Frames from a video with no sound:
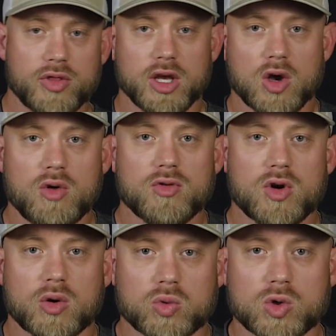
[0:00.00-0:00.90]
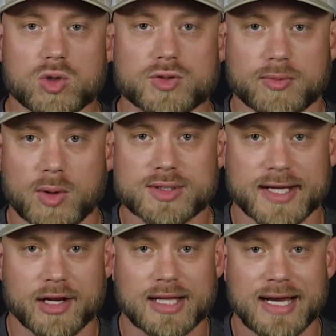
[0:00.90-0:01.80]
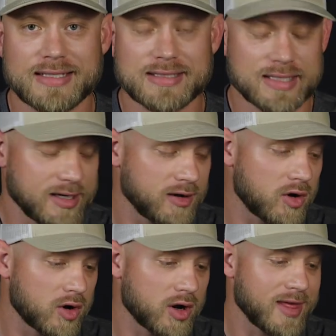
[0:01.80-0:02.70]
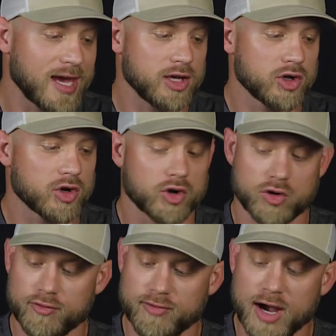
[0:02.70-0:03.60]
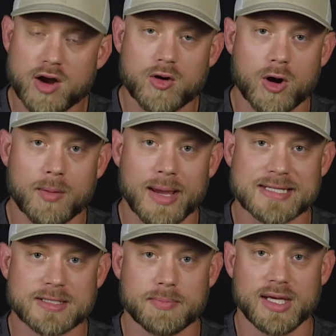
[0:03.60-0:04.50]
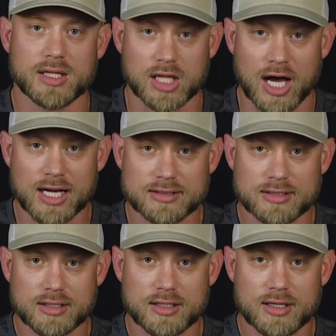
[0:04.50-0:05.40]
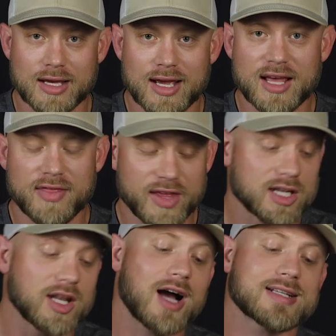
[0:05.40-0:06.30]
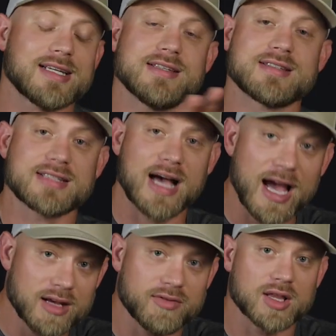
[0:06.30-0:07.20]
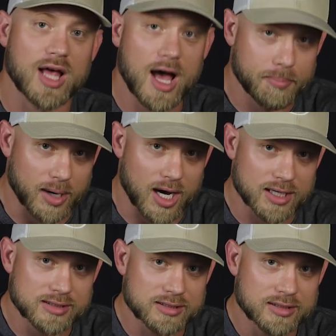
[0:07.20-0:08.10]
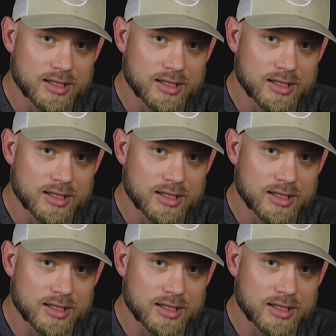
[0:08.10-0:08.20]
the overall rules for most airlines are that your firearm has to be locked, then locked inside of a lockbox,